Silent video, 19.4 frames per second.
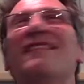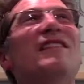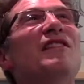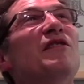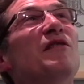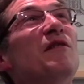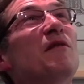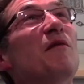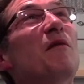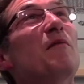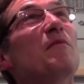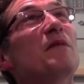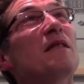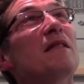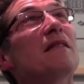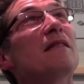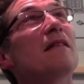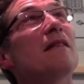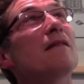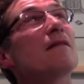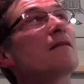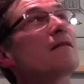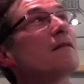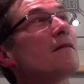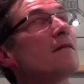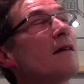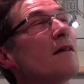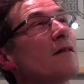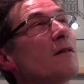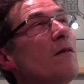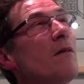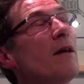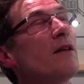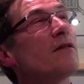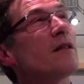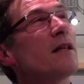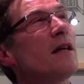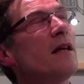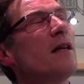you see? It's quite
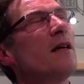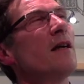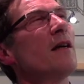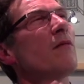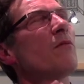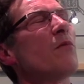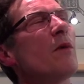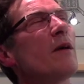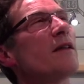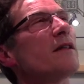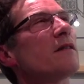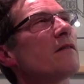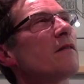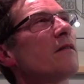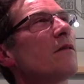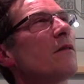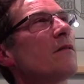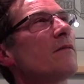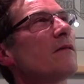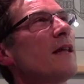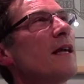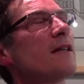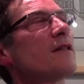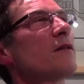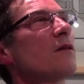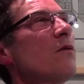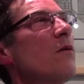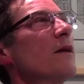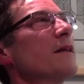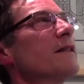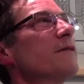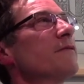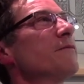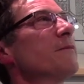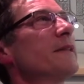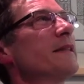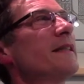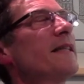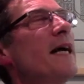interesting. Where that's quite
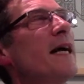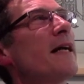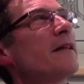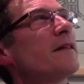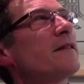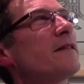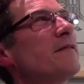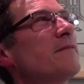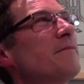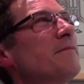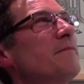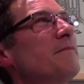different with text.